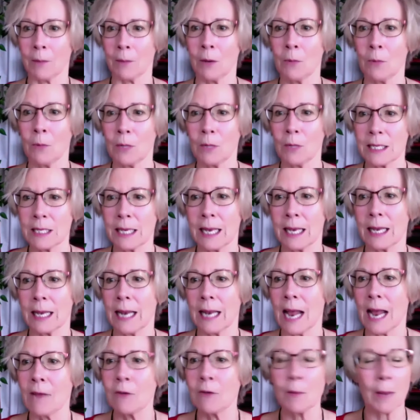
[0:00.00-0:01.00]
And once again,
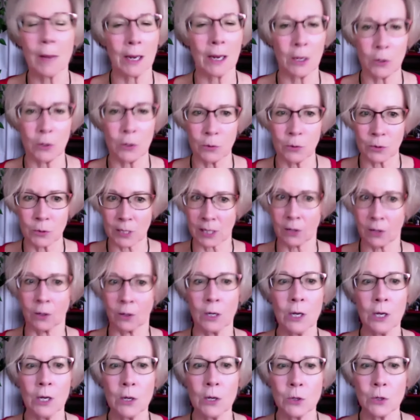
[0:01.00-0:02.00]
everybody who's here,
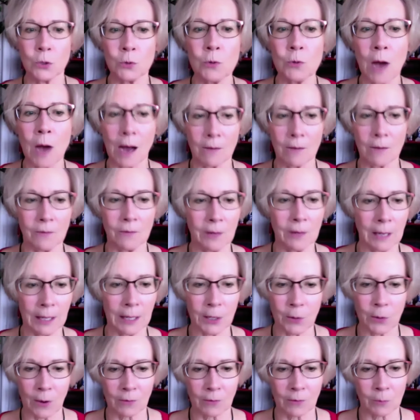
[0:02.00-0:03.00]
do not feel like
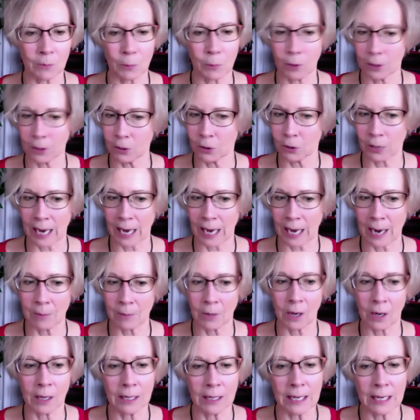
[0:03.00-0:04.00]
you have to put your camera
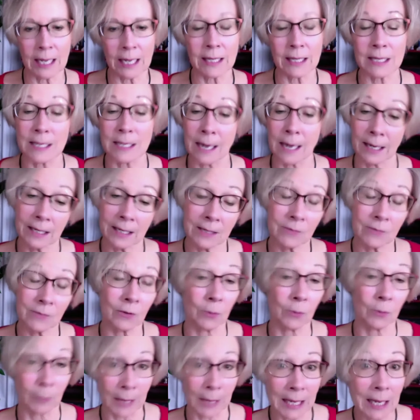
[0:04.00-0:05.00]
on. It's nice for
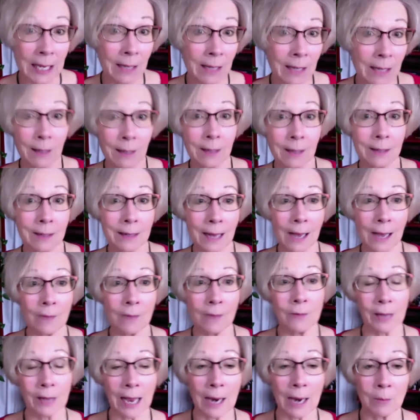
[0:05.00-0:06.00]
me to have
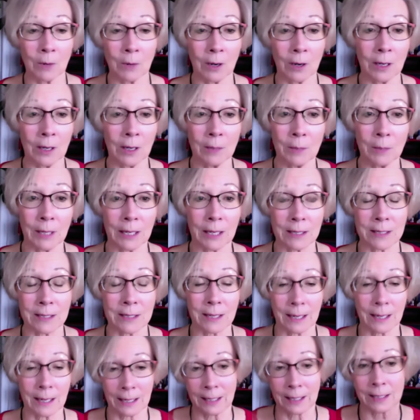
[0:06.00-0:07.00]
the camera on because
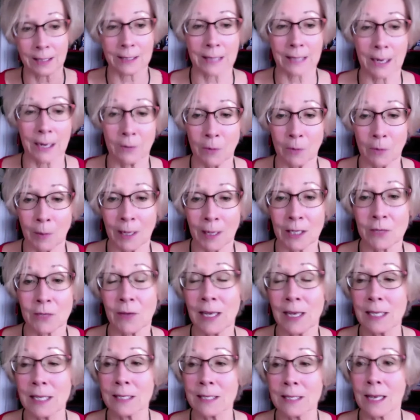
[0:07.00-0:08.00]
then I get to see everybody's
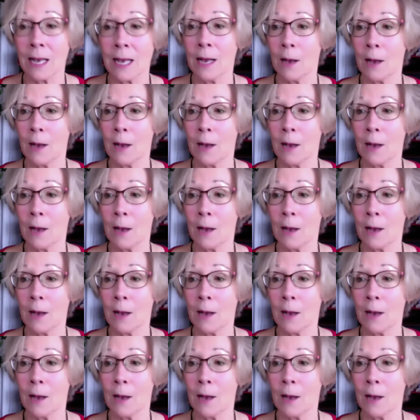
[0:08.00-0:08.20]
face.